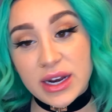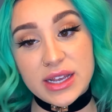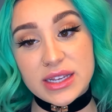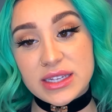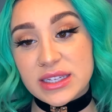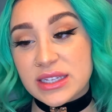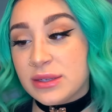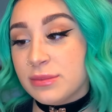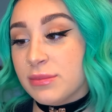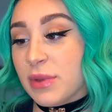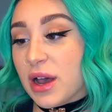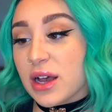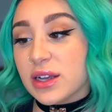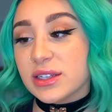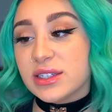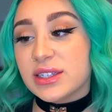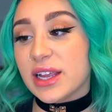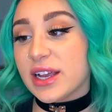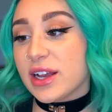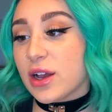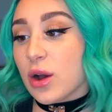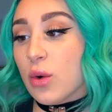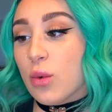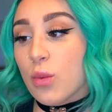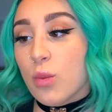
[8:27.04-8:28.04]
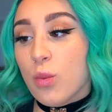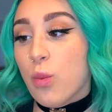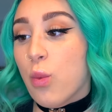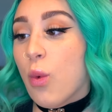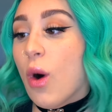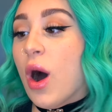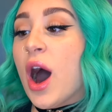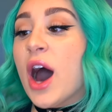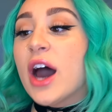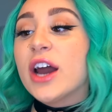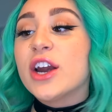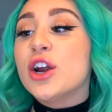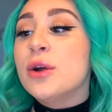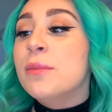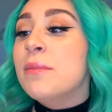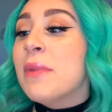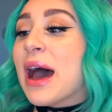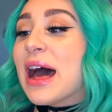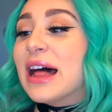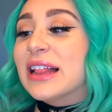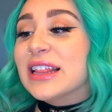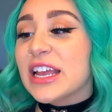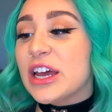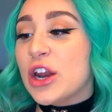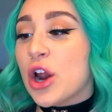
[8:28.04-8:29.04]
it smells like a watermelon.
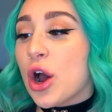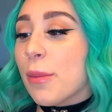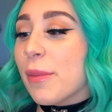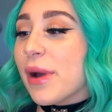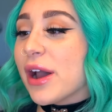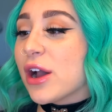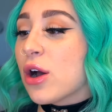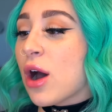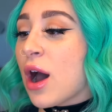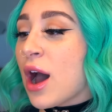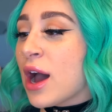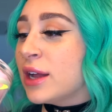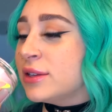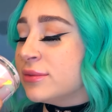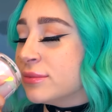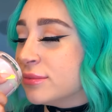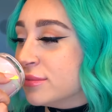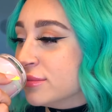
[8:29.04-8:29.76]
Oh my God.